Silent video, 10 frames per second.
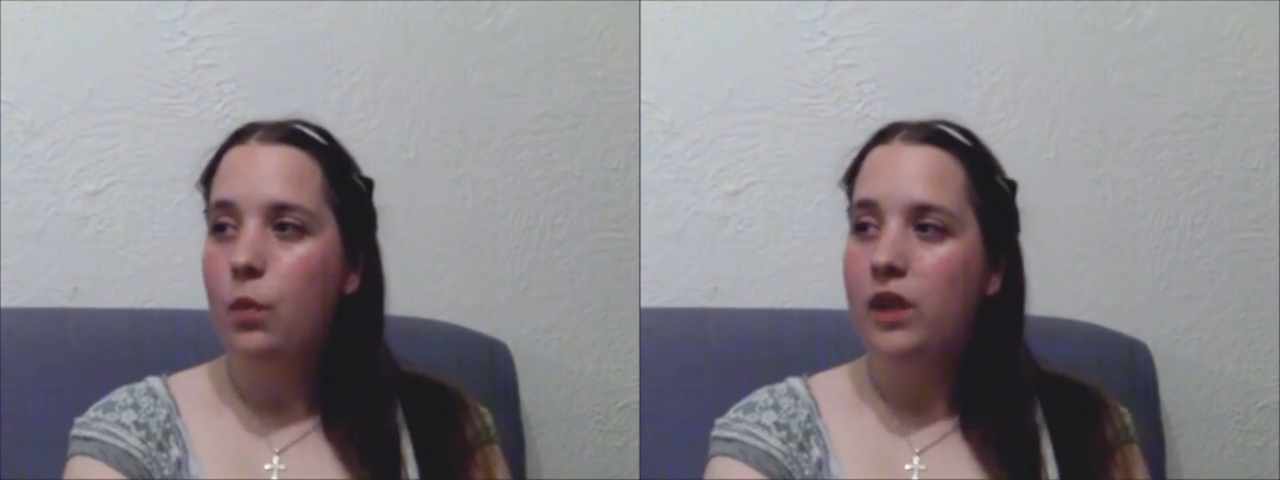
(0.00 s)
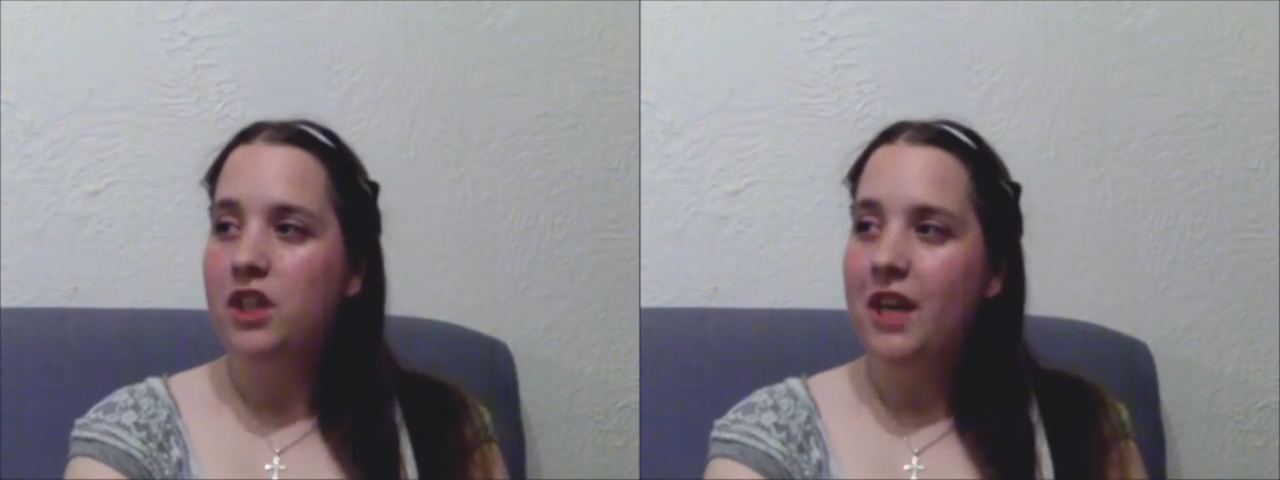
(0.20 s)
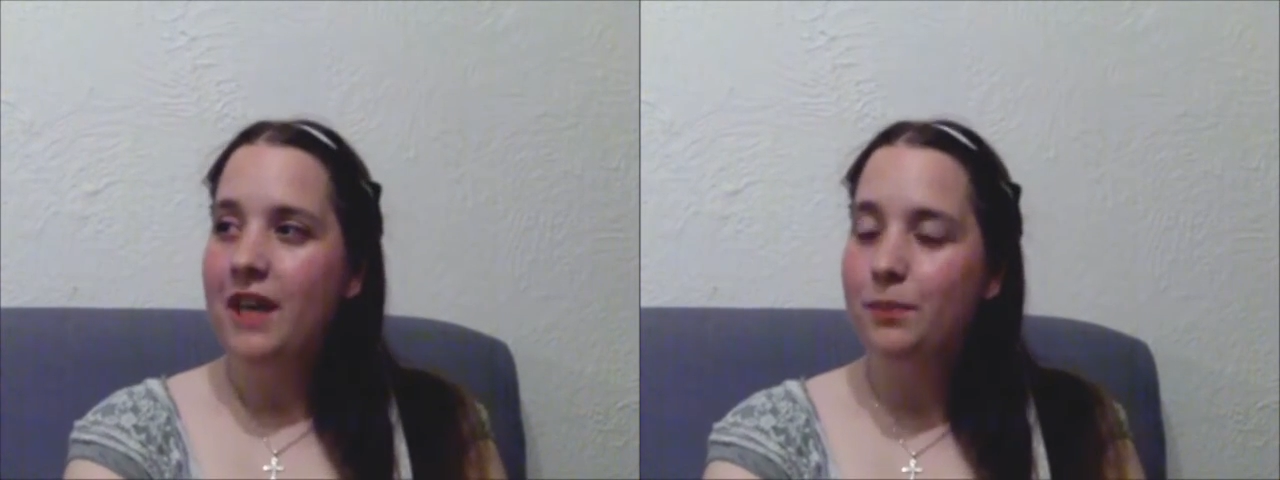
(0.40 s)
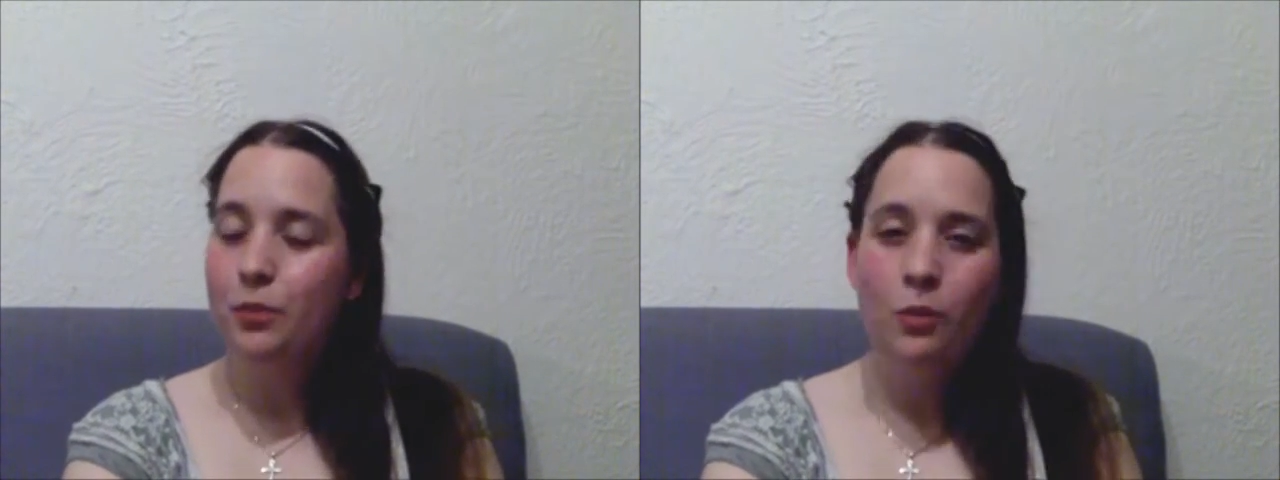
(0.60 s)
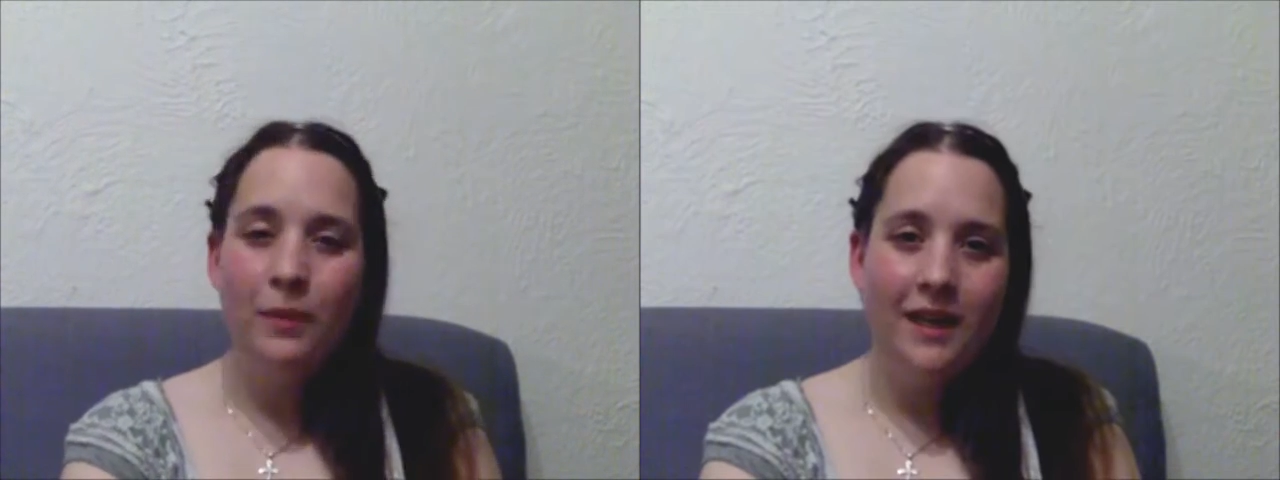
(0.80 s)
which has
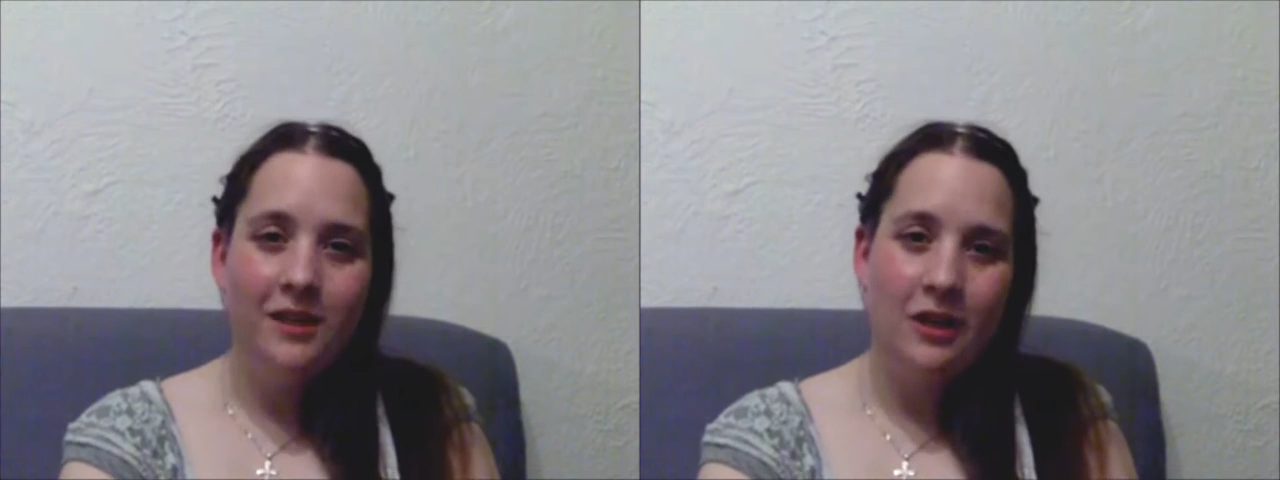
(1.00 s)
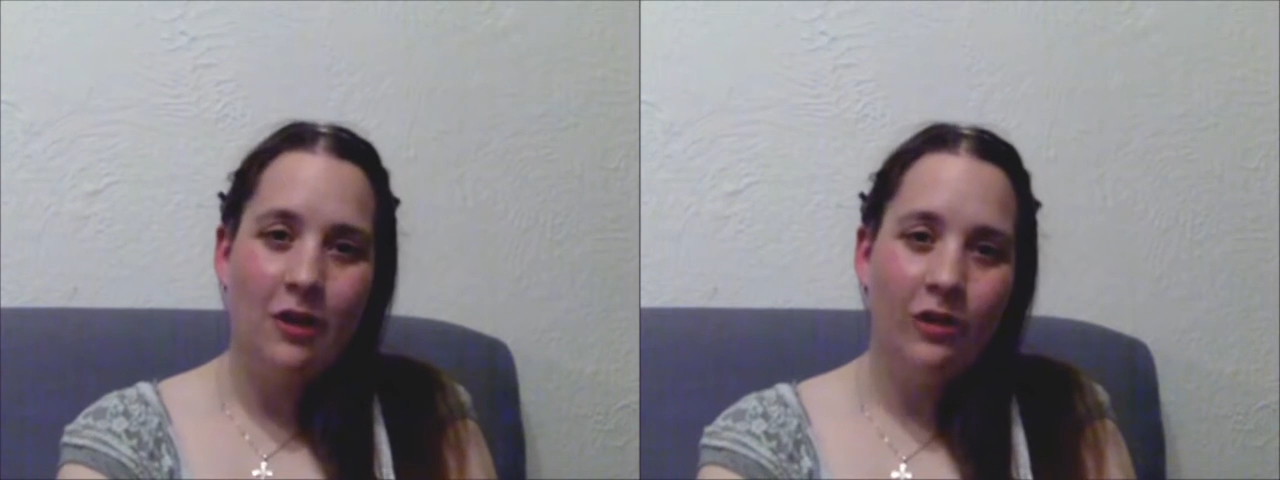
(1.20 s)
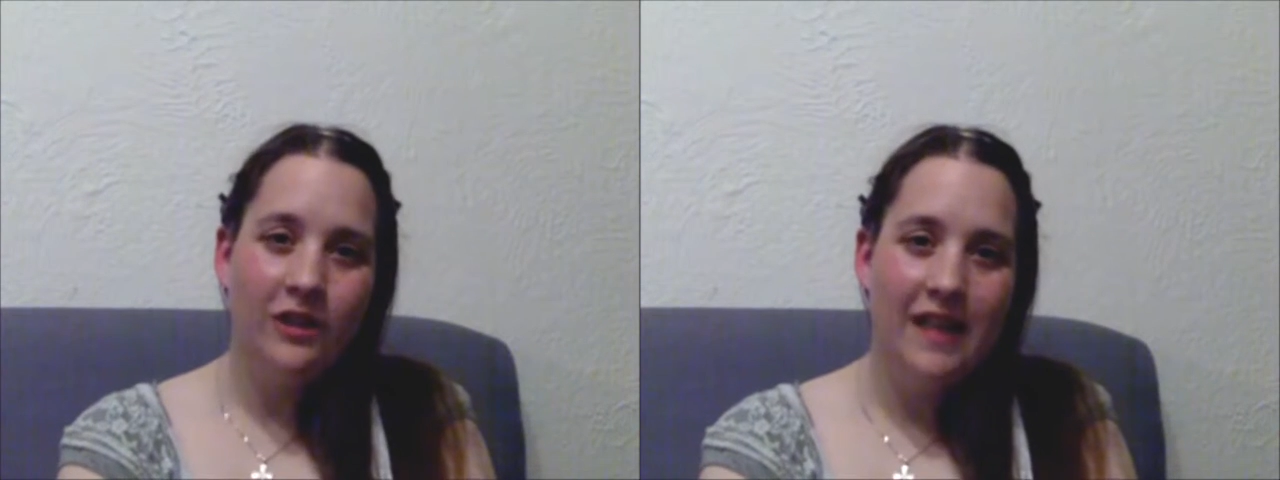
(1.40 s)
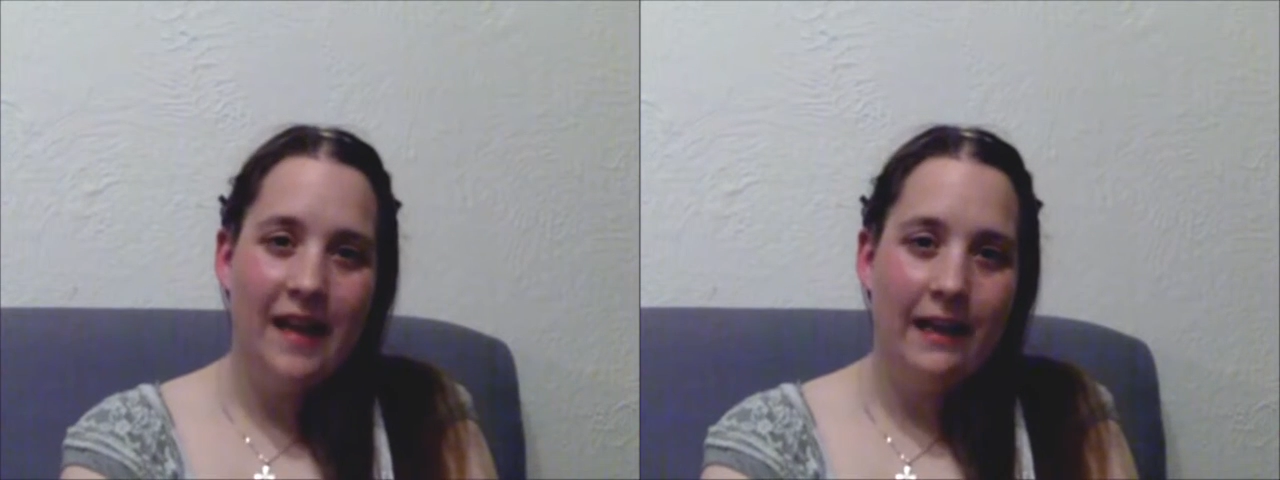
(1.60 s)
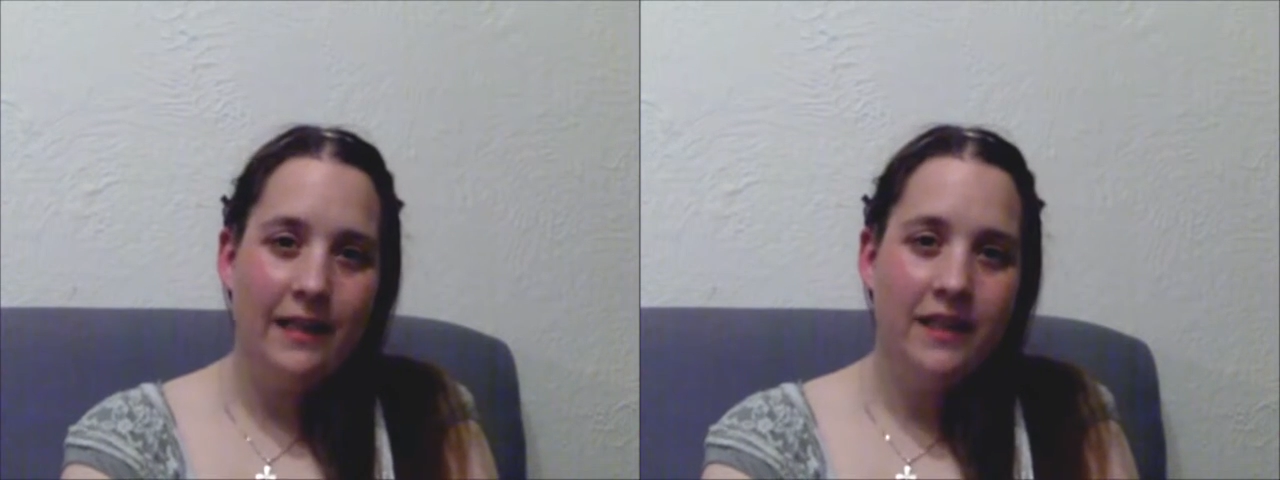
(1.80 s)
brought me into
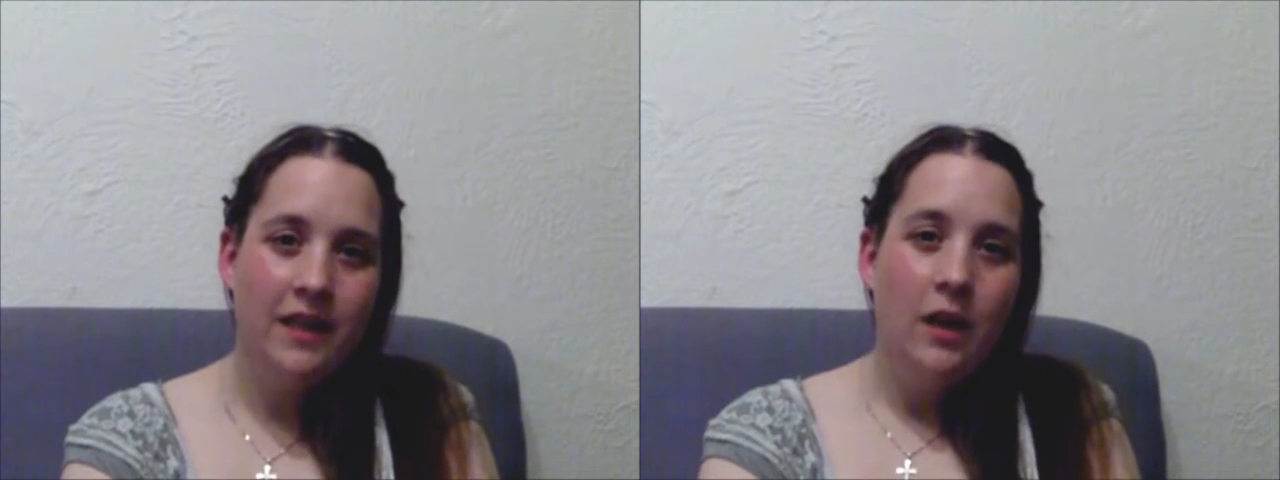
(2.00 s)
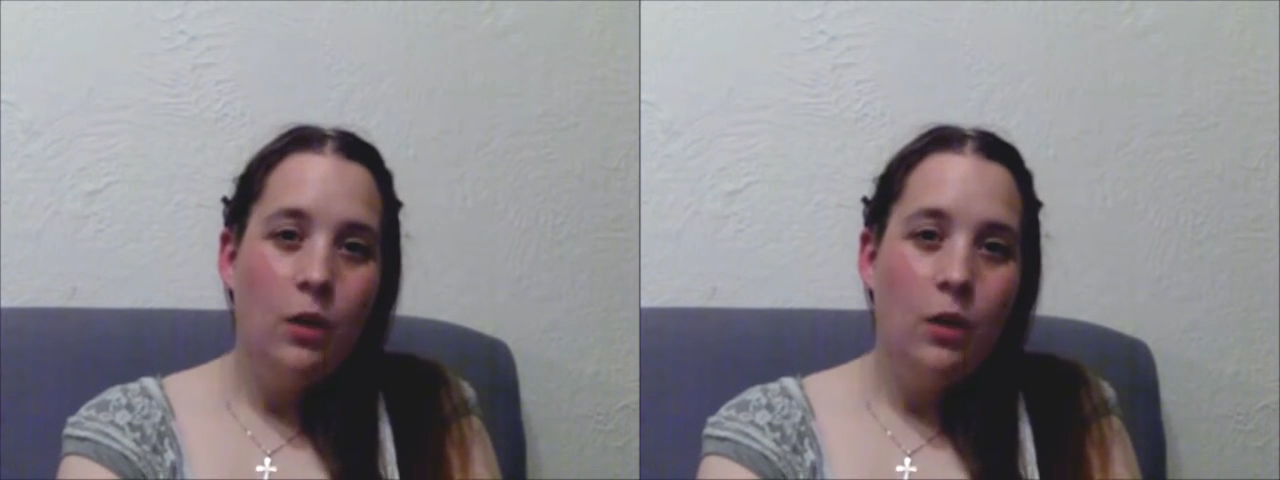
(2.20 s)
contact